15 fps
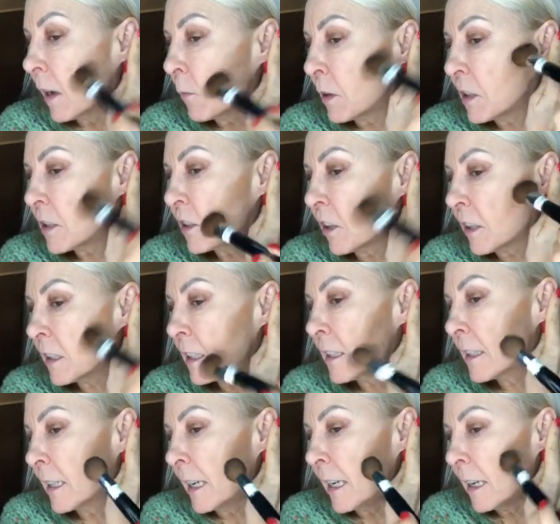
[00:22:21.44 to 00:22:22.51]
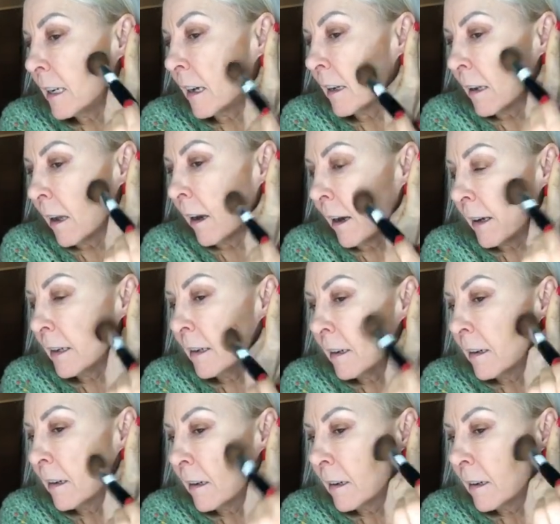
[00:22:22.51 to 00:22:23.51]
and when you start to see a line,